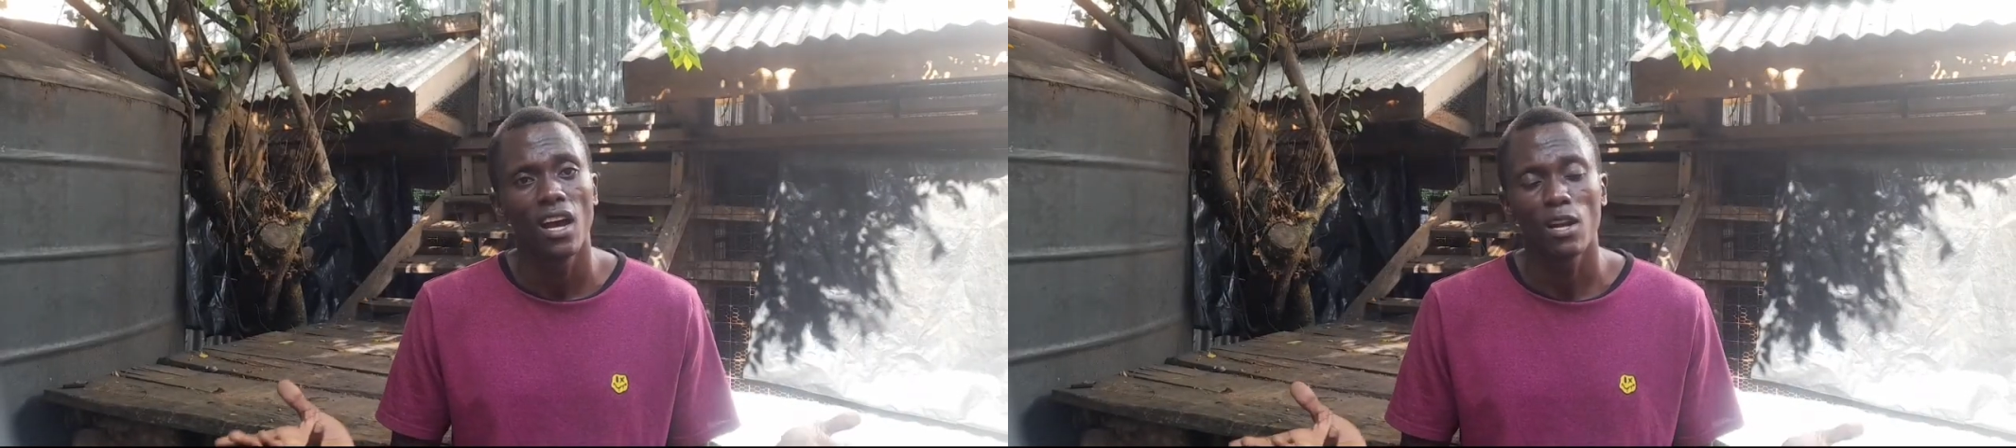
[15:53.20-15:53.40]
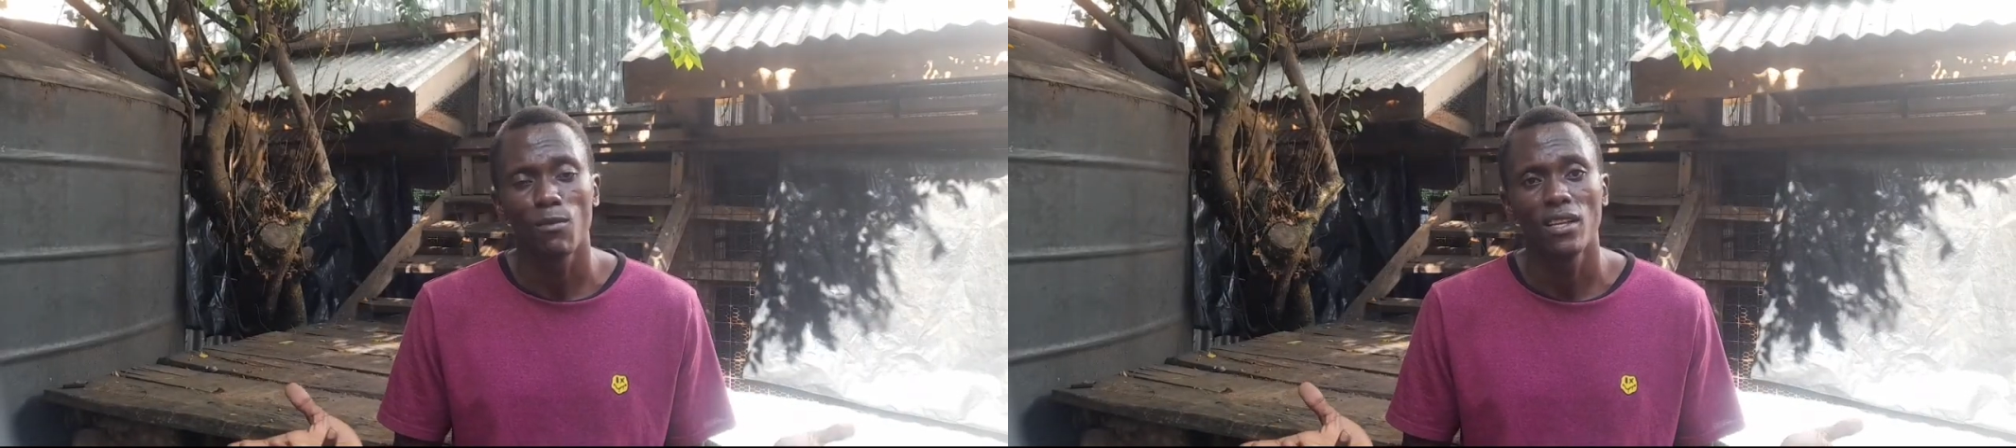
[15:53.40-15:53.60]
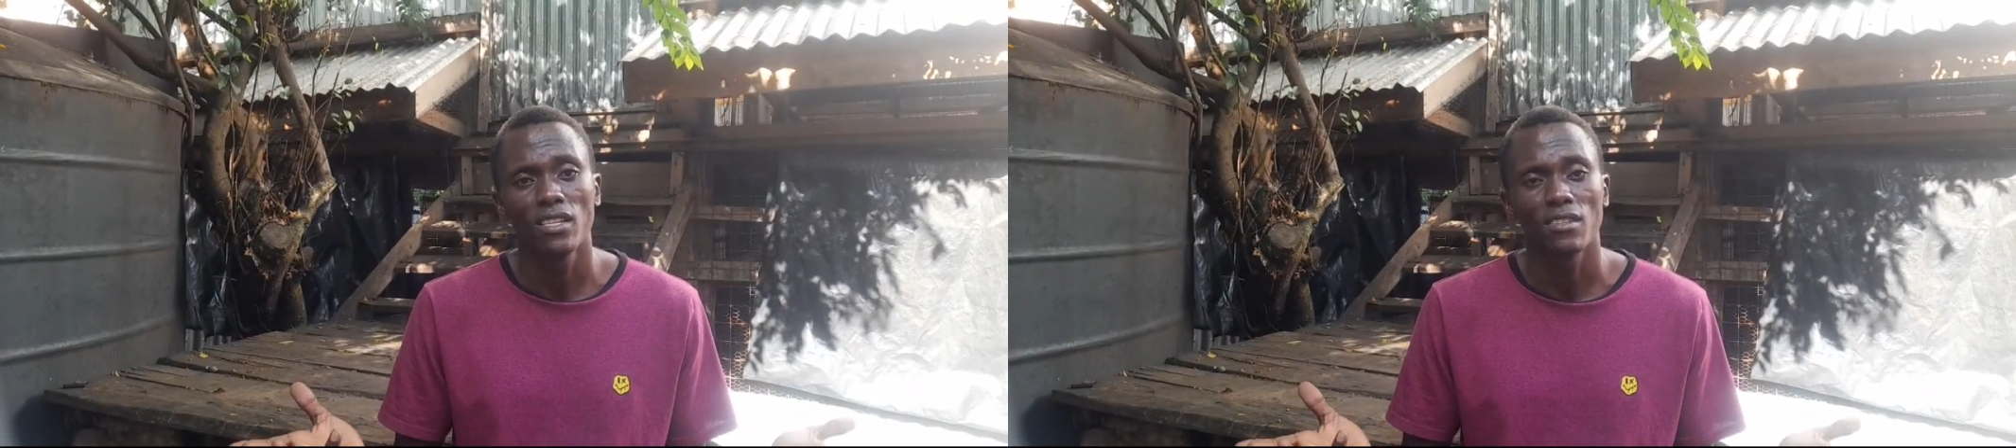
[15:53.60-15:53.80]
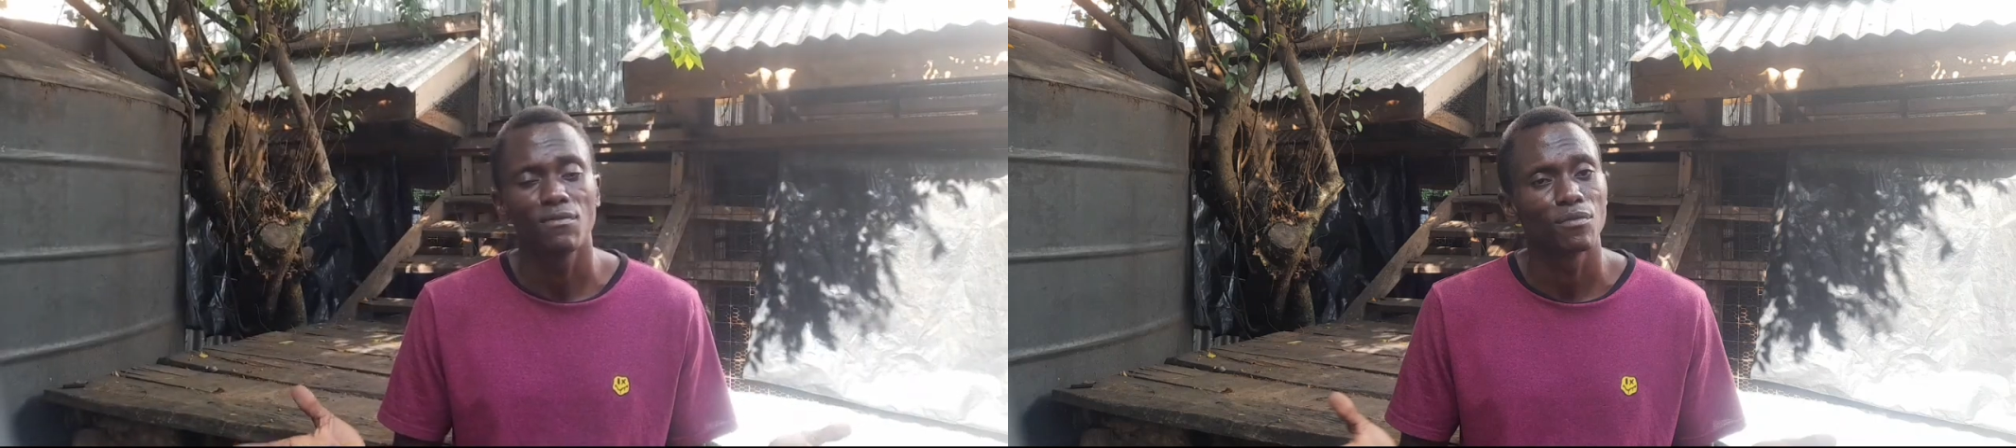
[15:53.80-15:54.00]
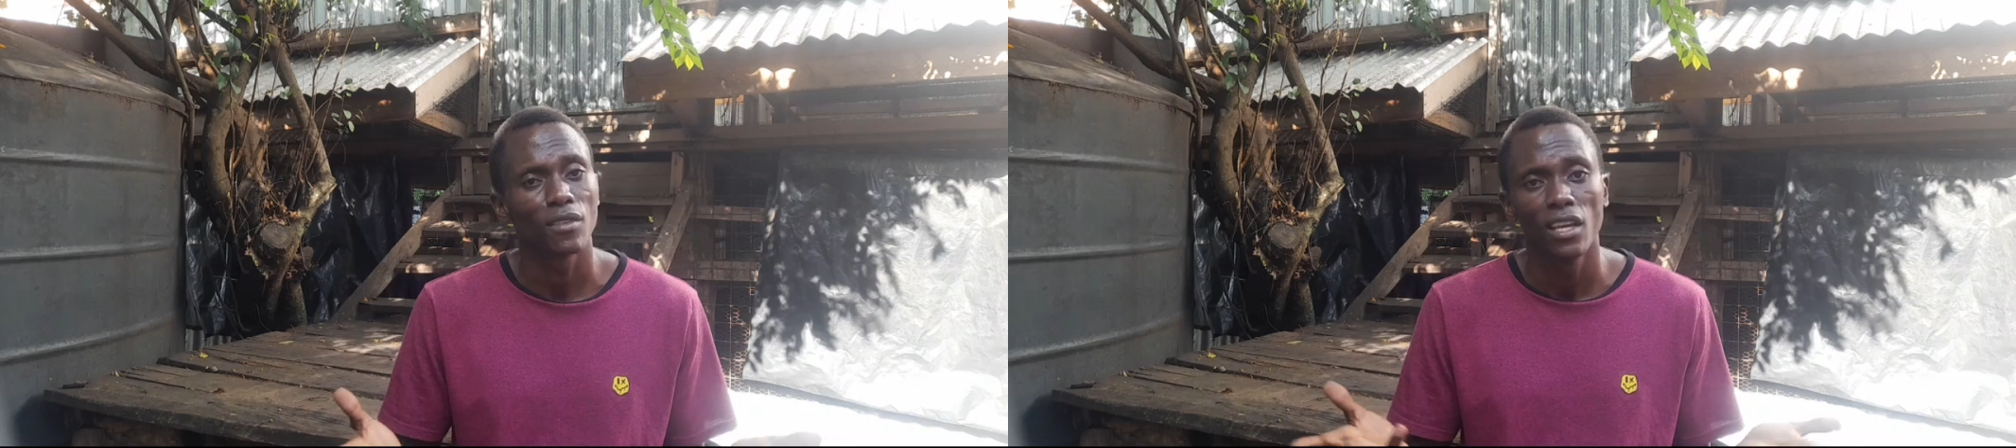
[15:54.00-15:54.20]
And please
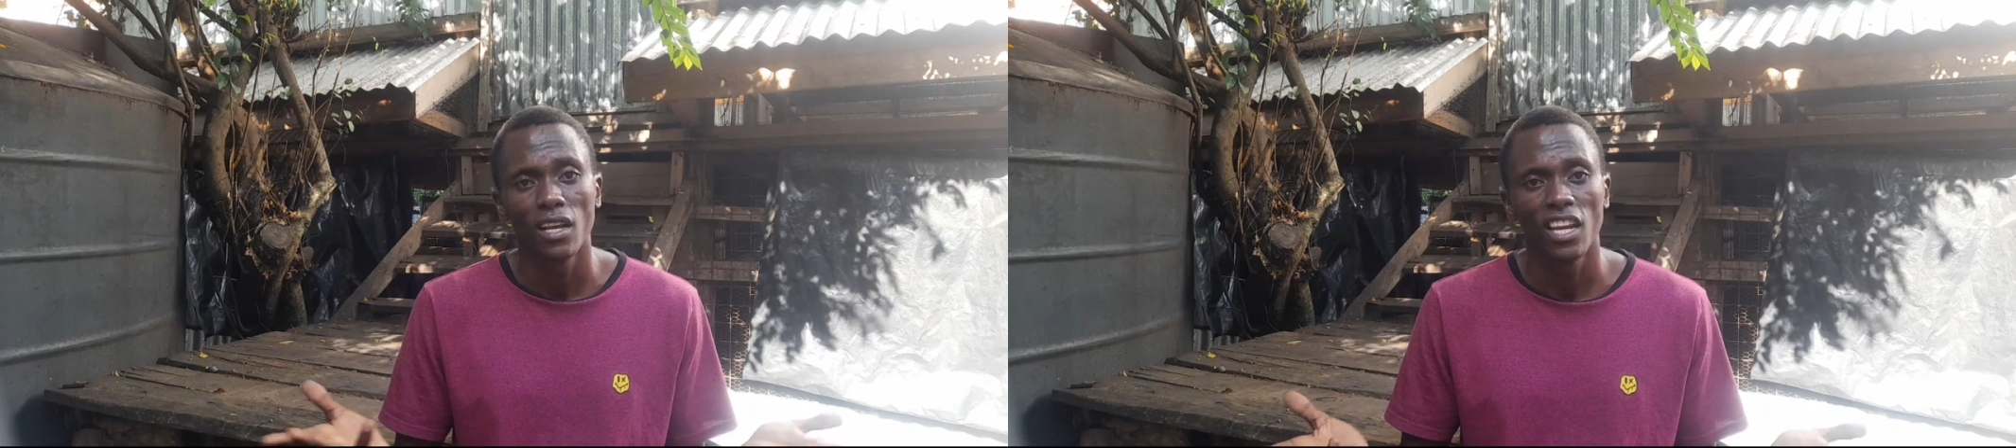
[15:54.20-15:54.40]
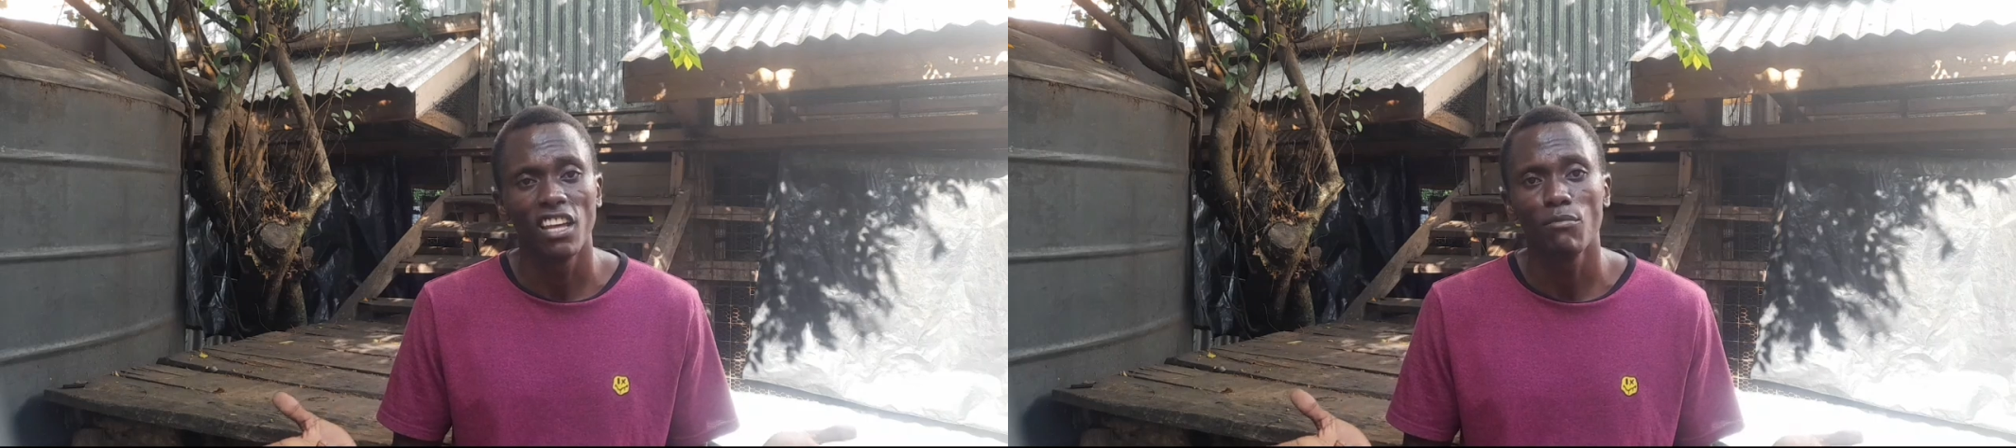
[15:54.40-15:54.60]
leave